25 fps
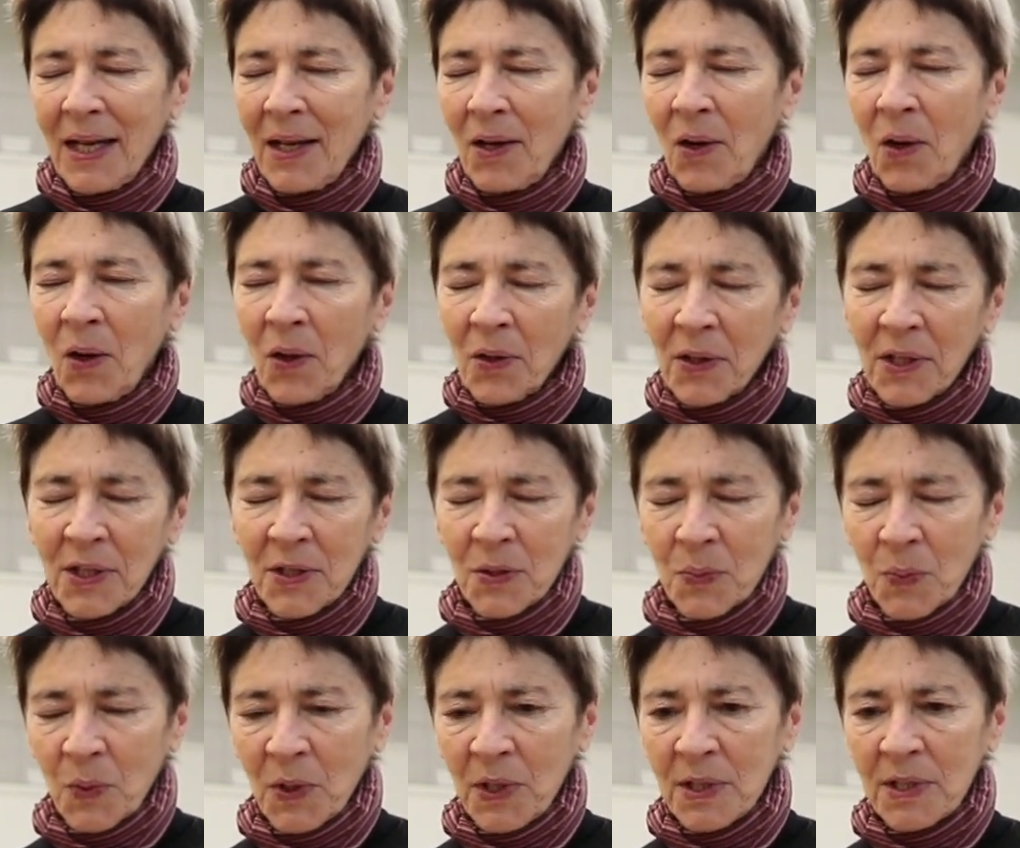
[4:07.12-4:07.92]
All
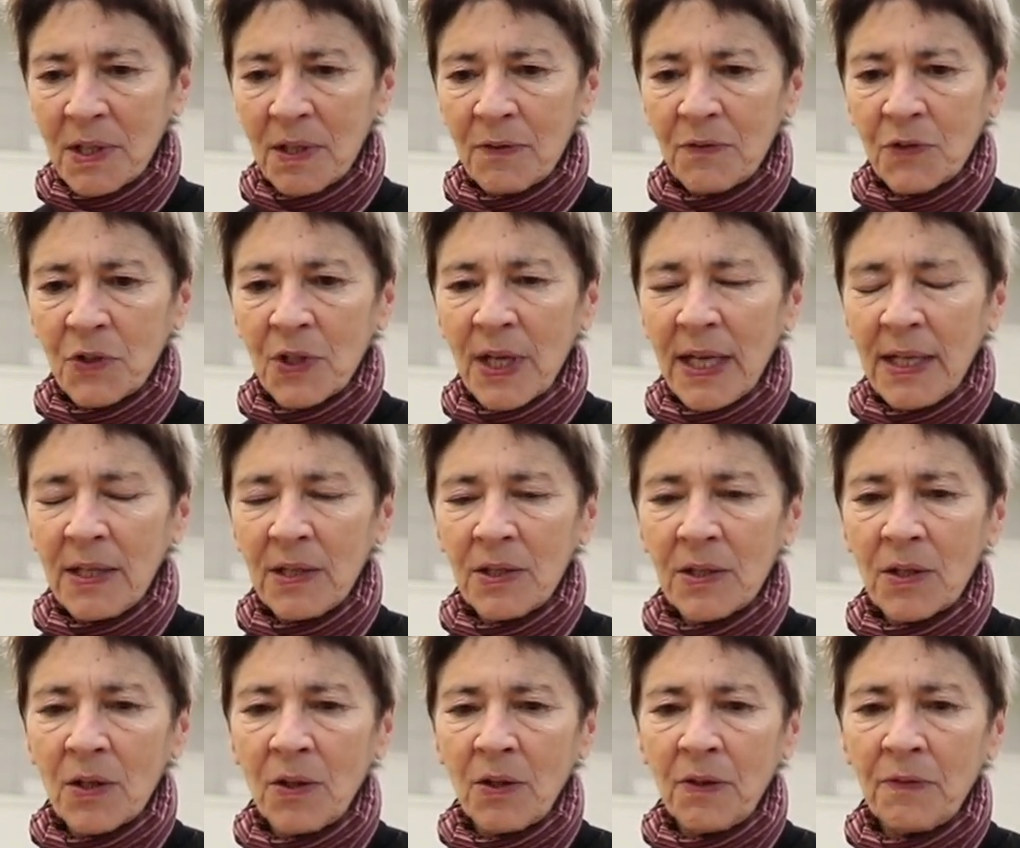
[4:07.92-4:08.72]
these words have
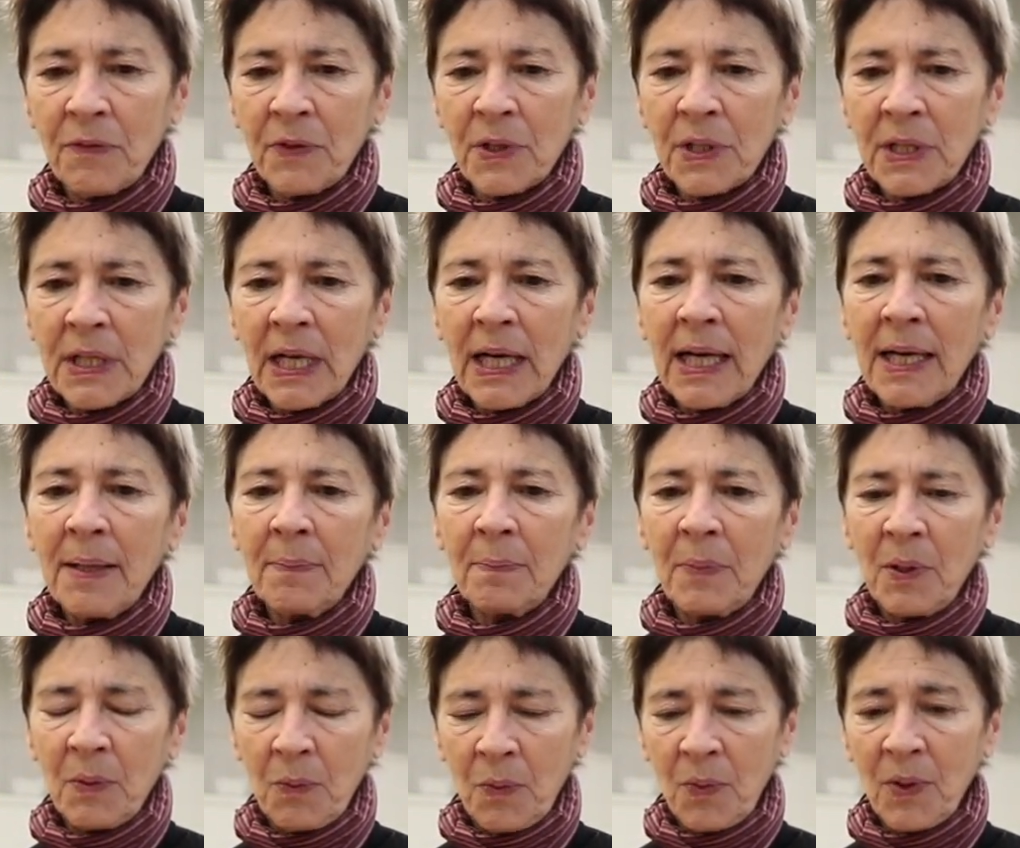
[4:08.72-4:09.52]
changed over
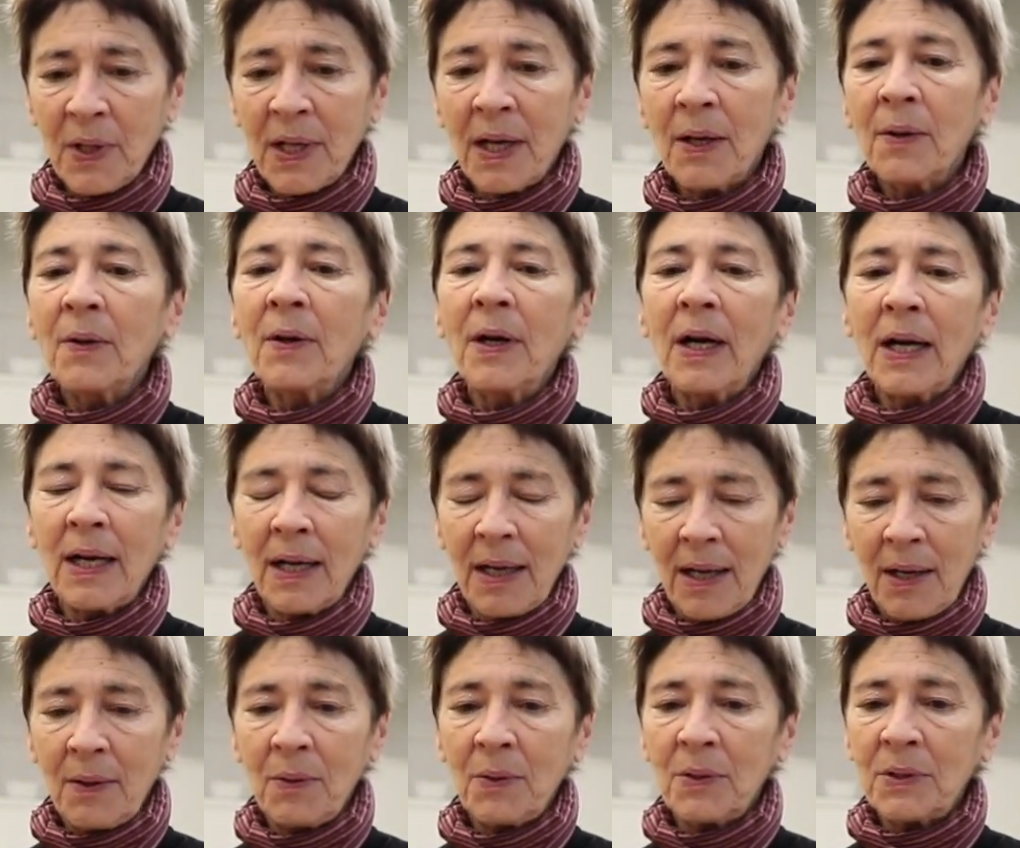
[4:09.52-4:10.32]
time, but what
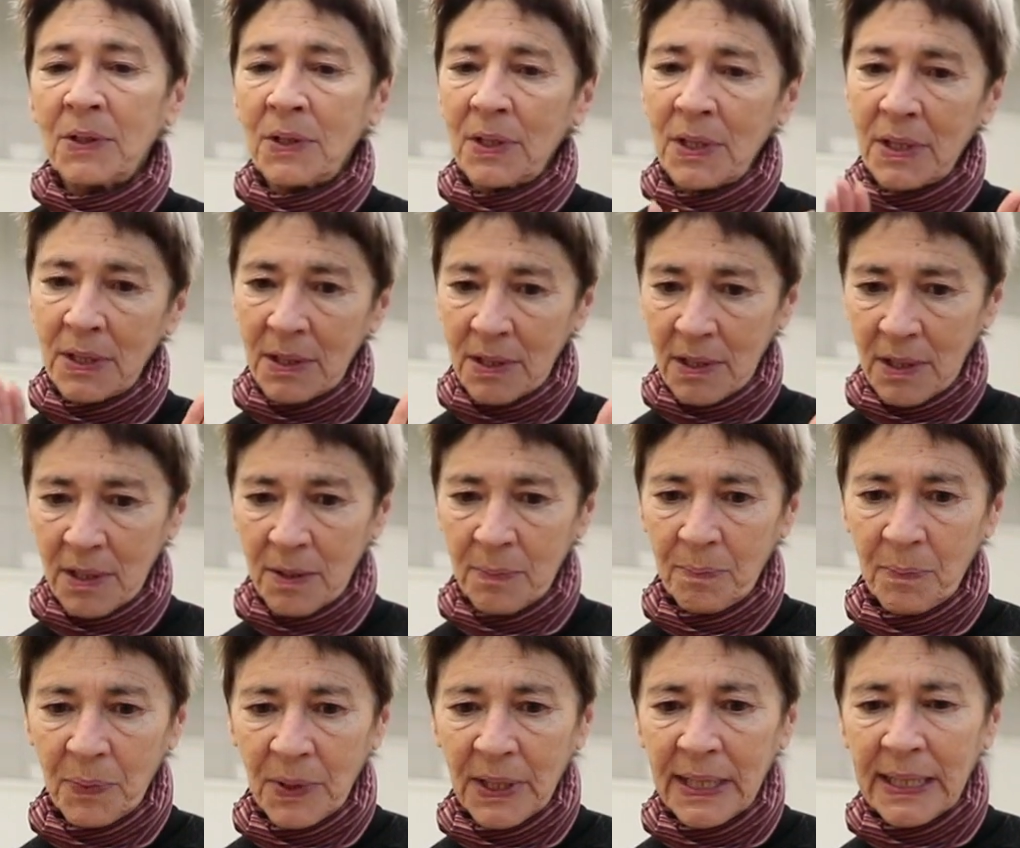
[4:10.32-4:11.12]
I would just
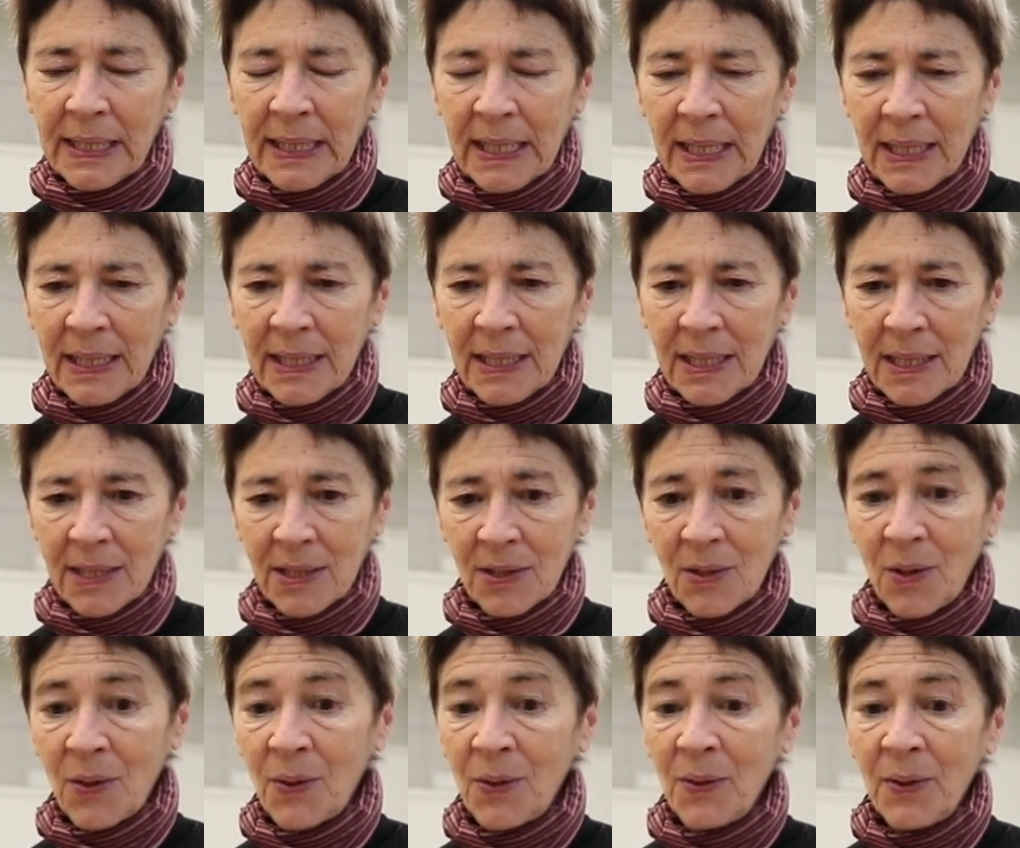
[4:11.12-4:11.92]
complete this,
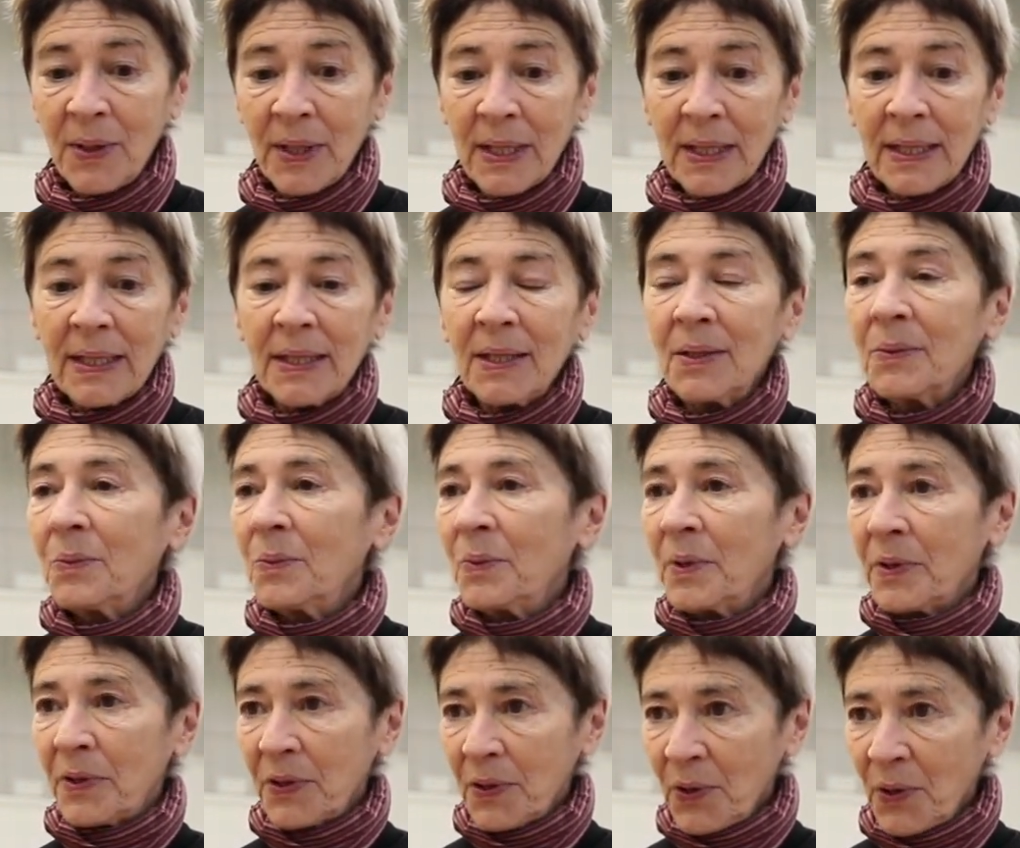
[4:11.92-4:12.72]
so
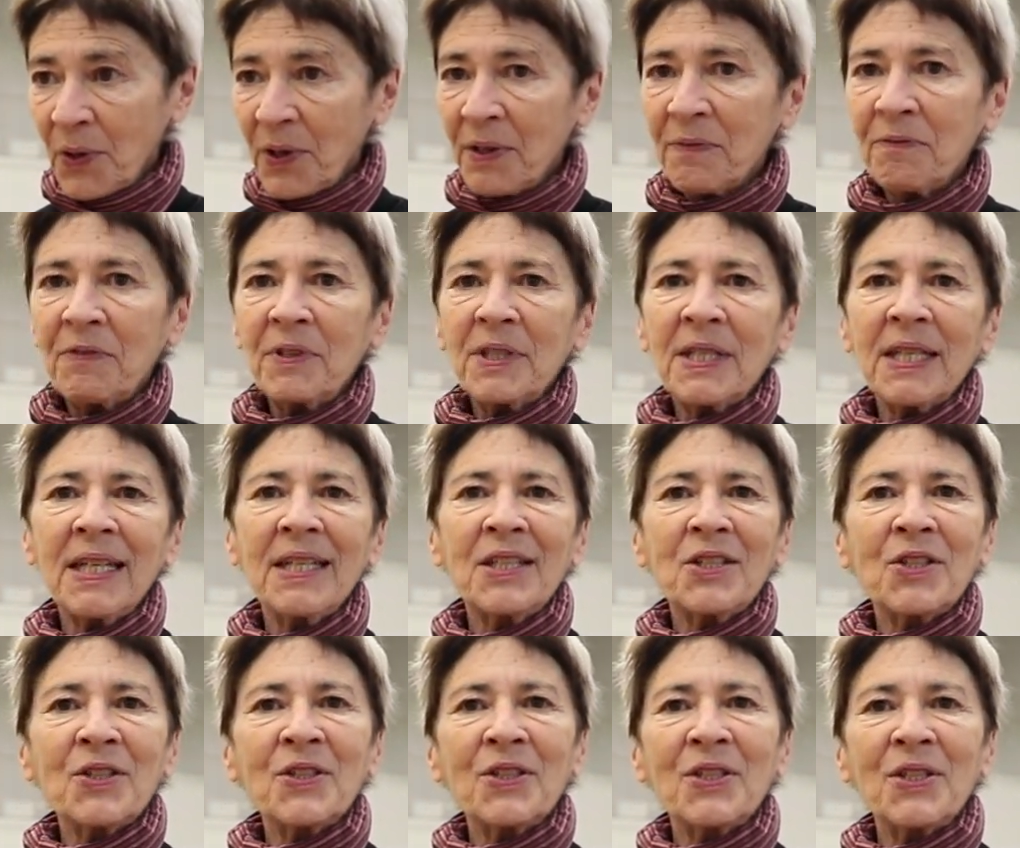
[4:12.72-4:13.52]
with your
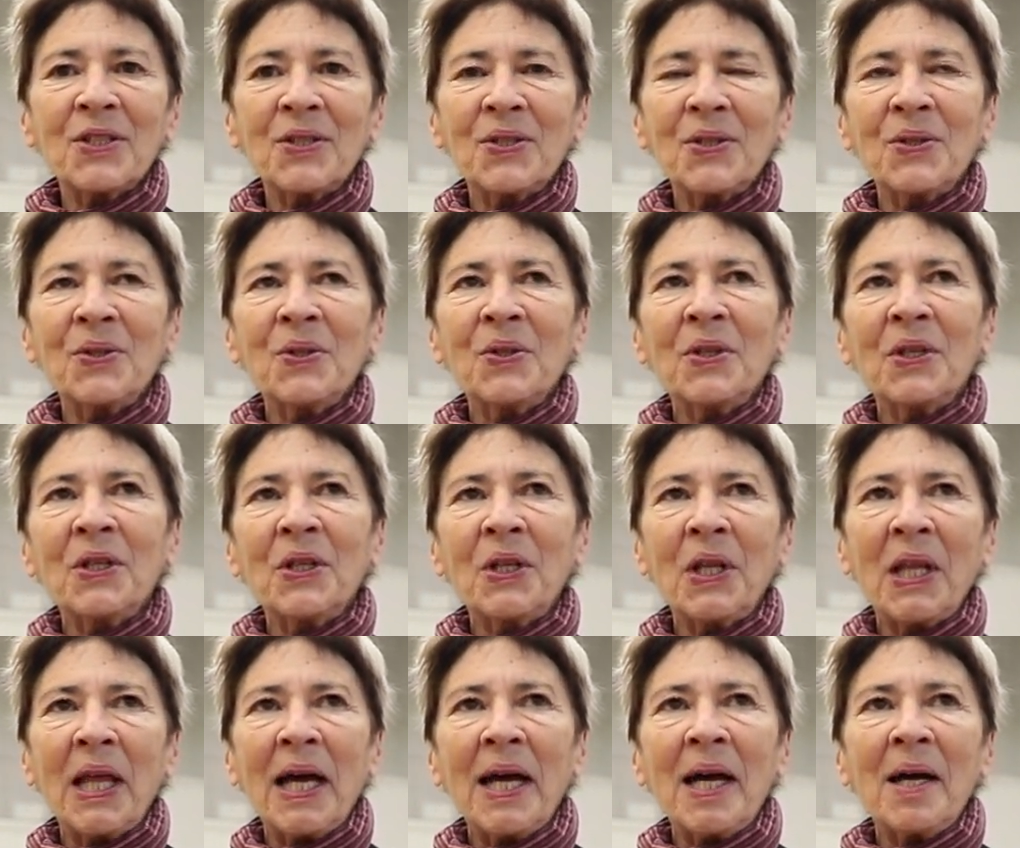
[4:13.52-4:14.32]
invitation to do the
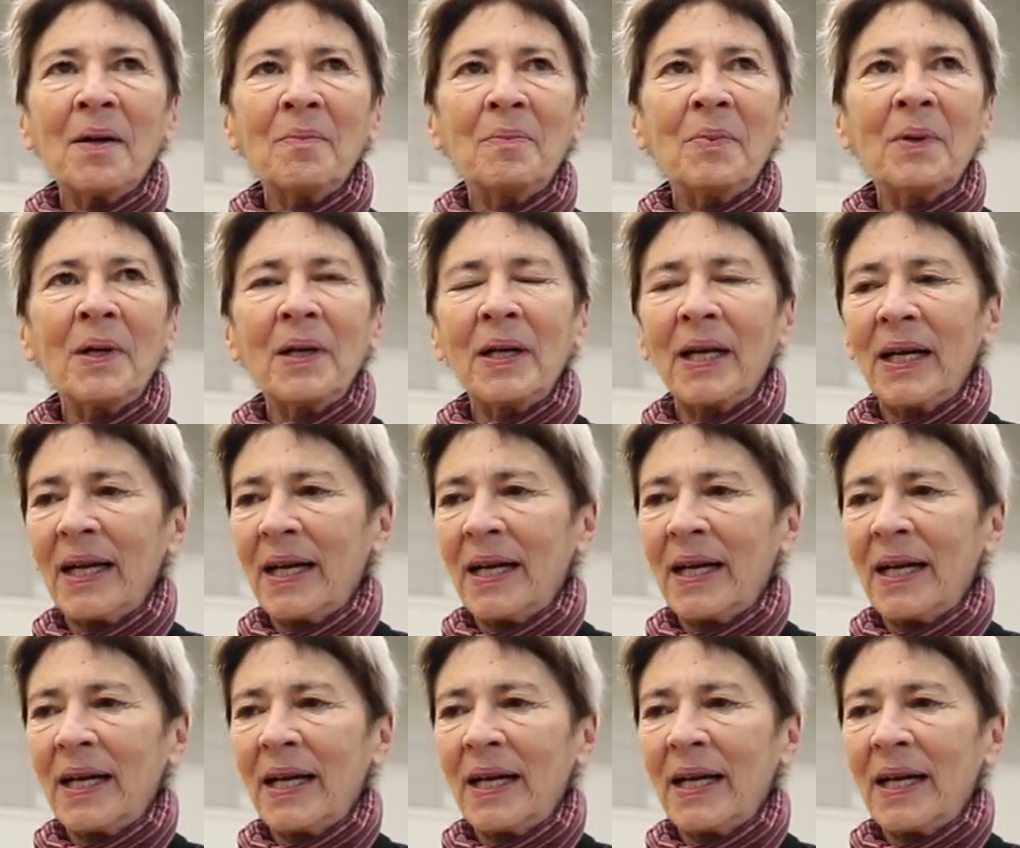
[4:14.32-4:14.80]
lab,